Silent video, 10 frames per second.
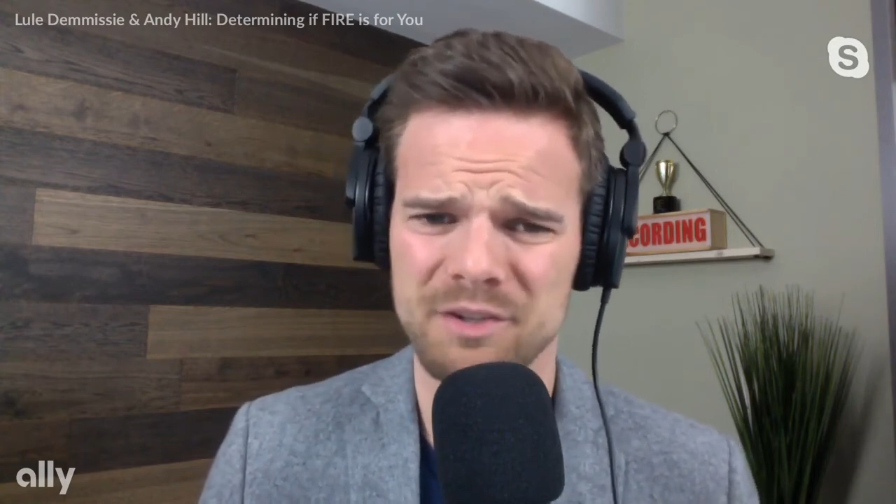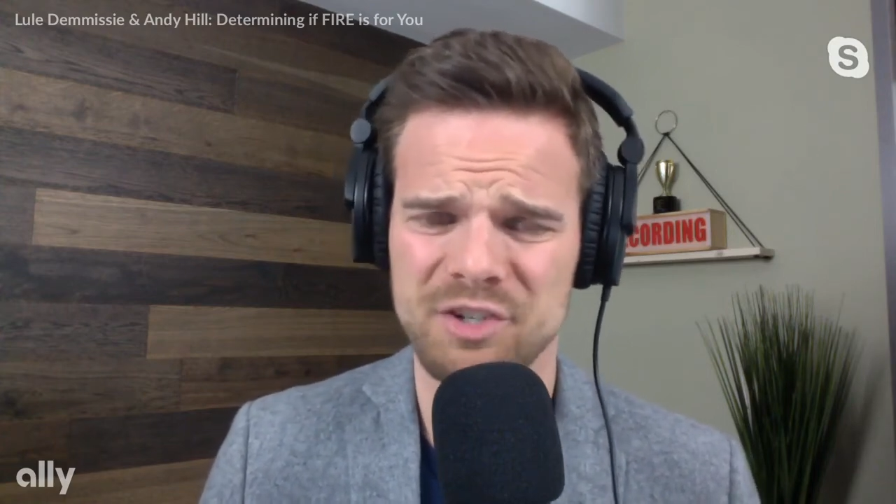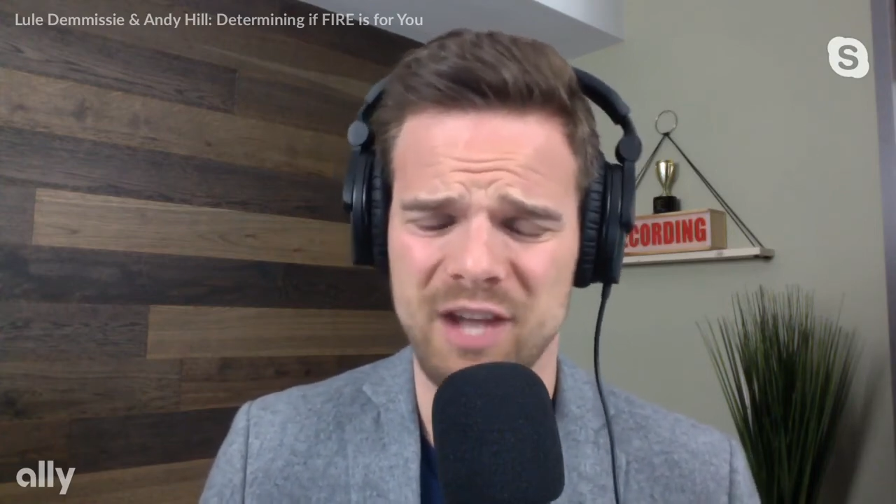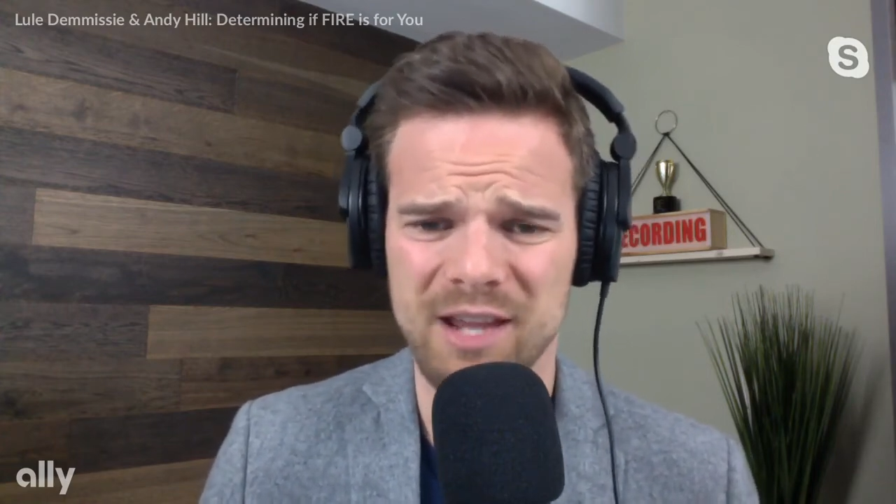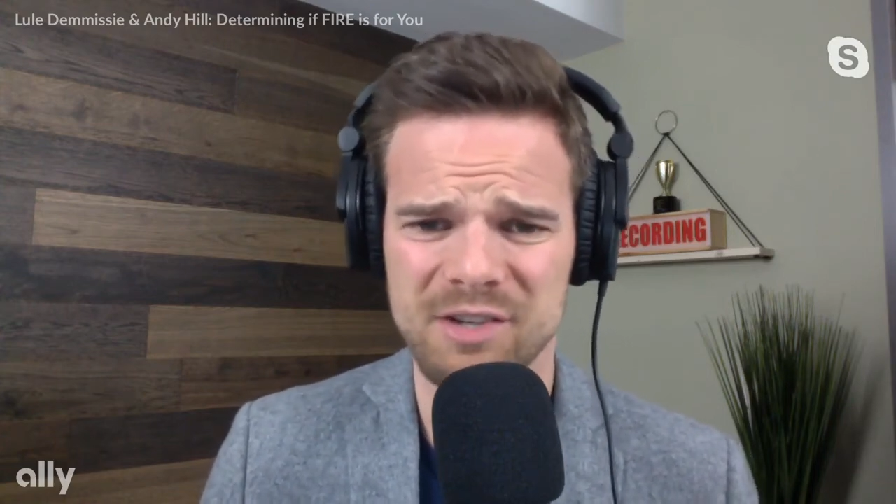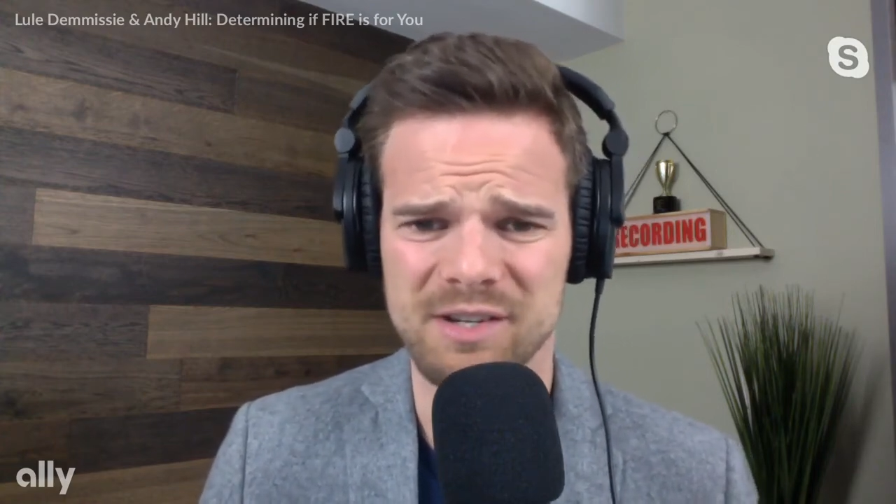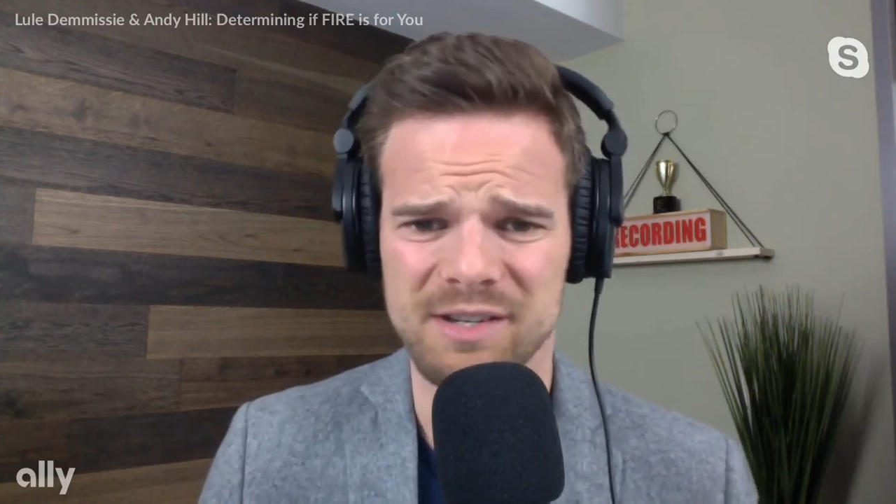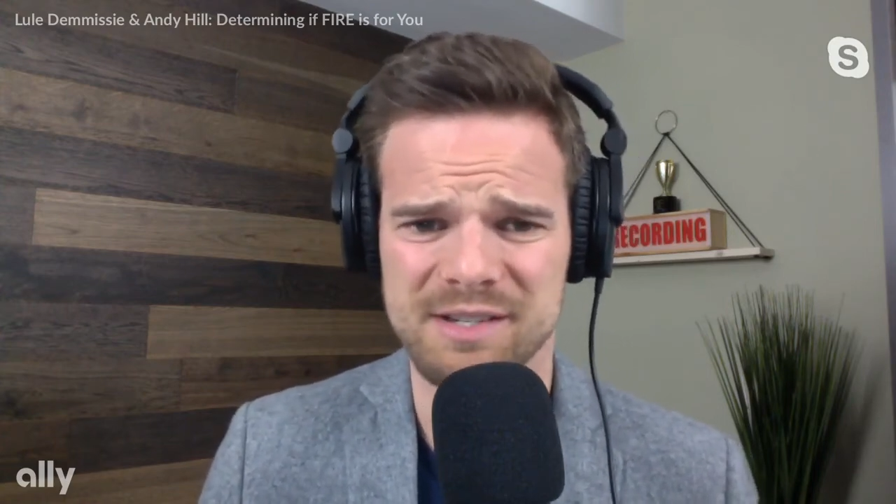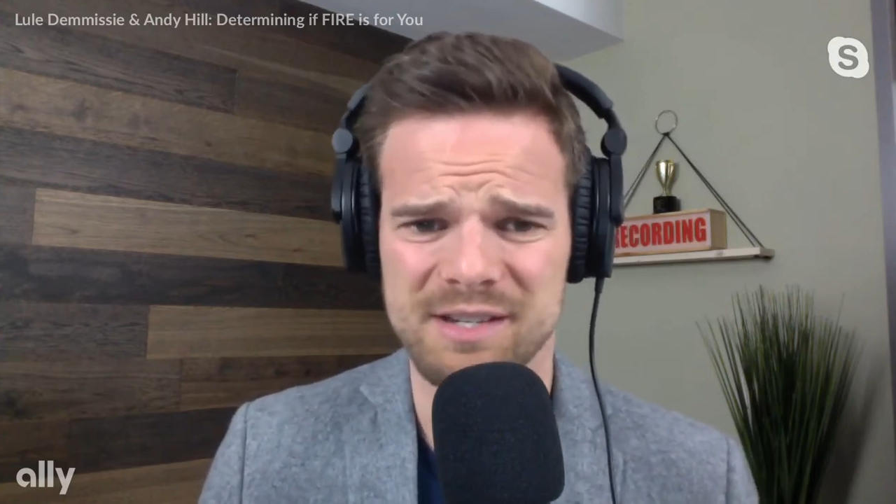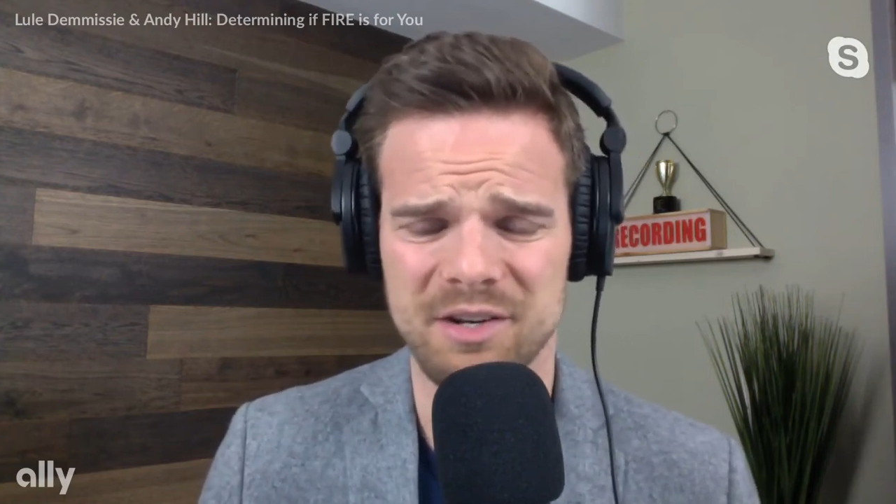
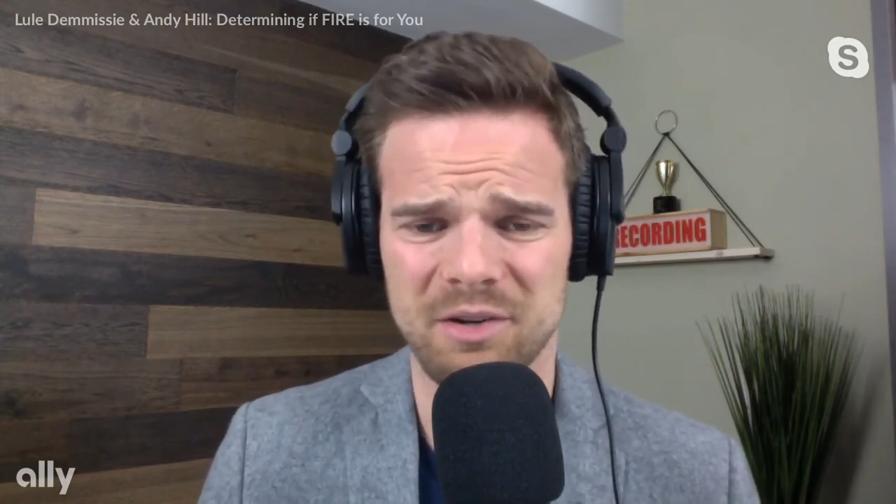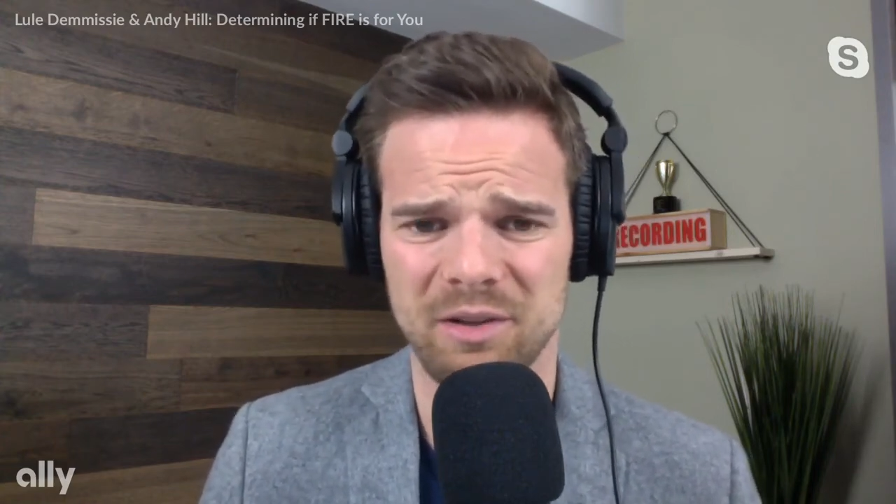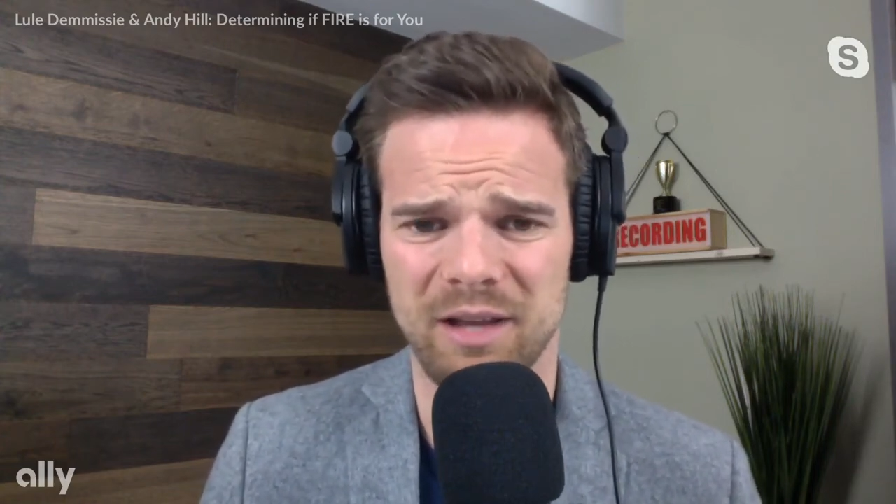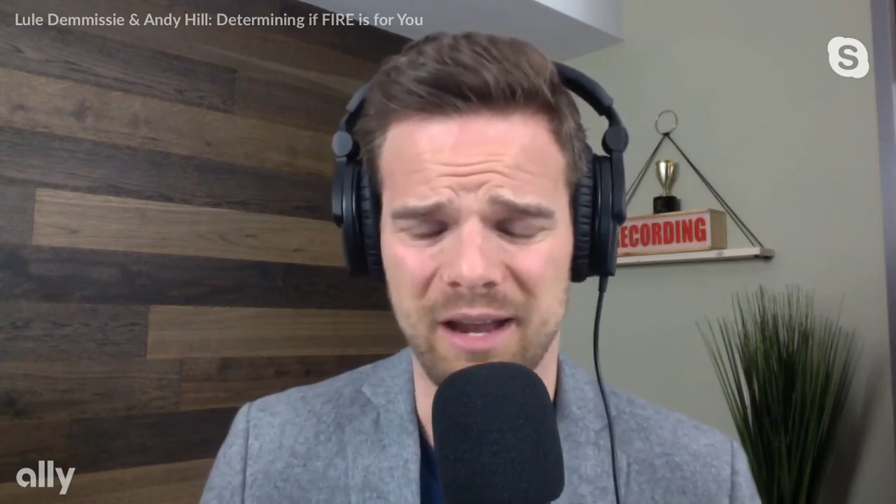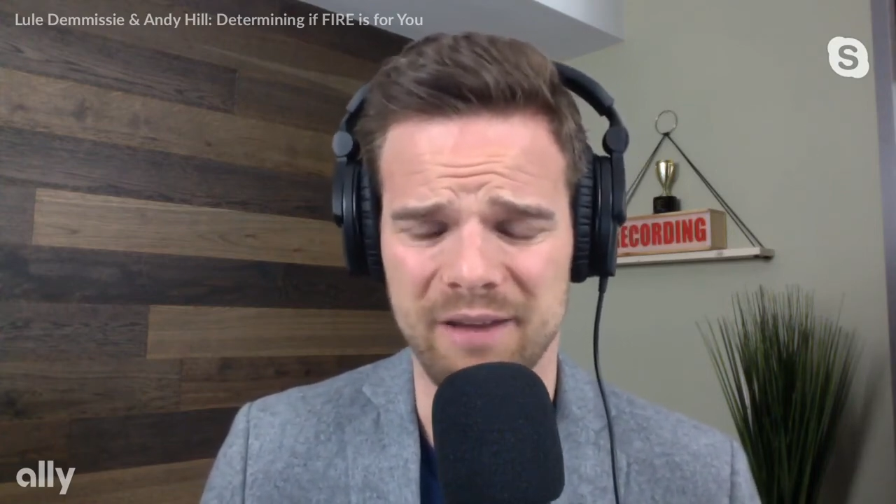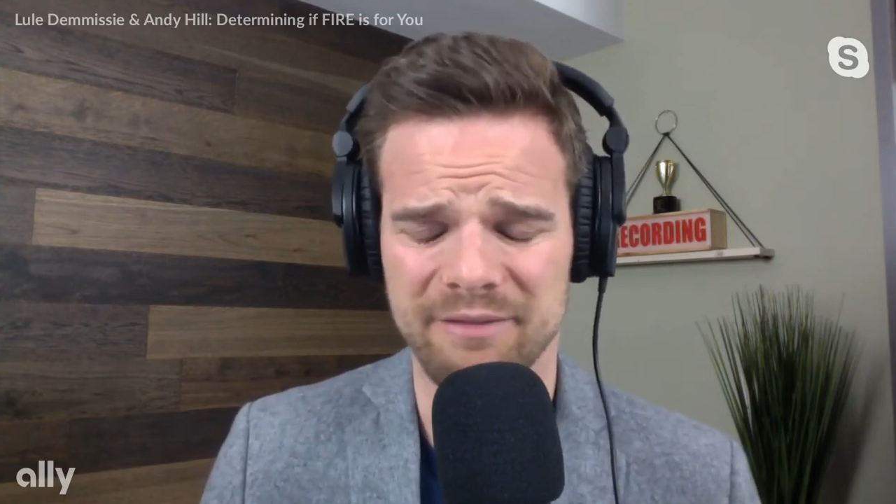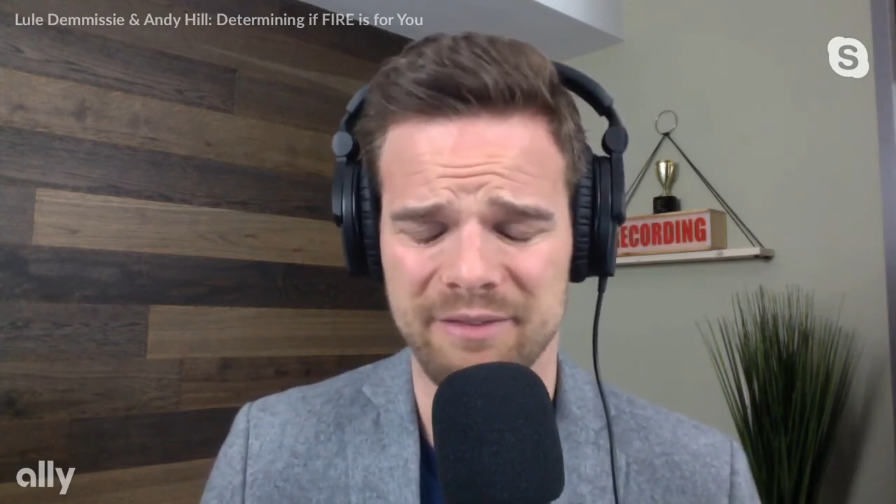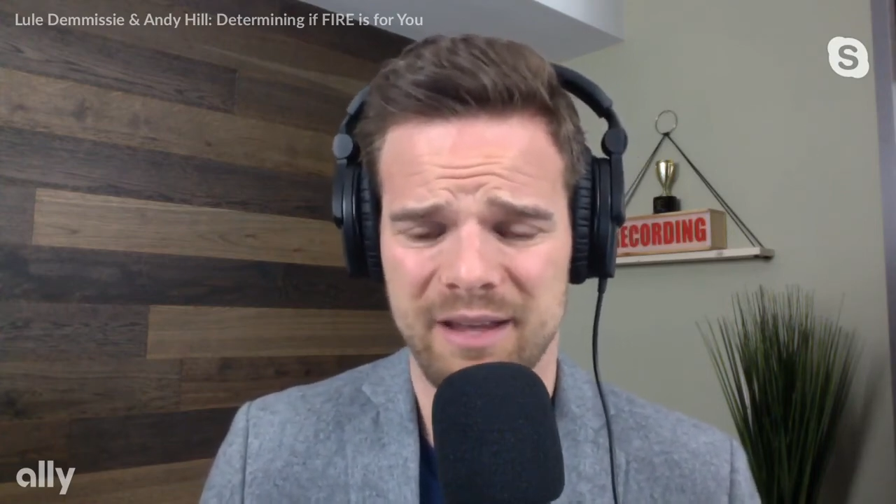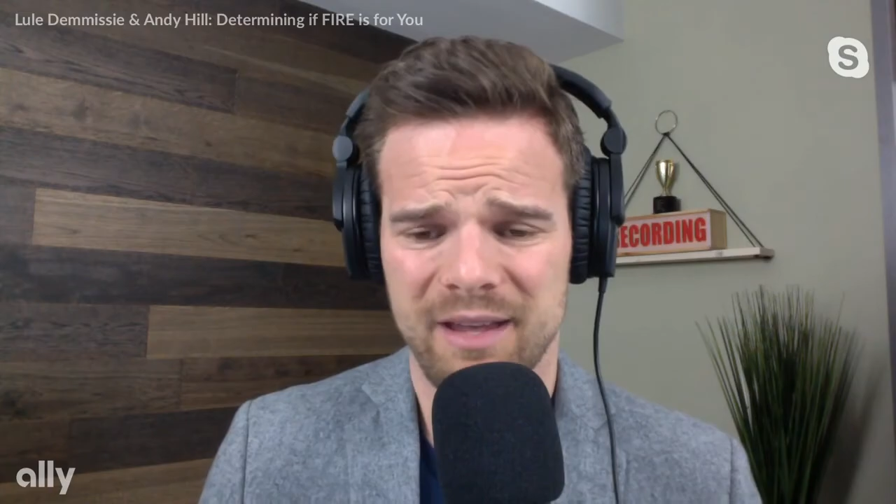changes in your life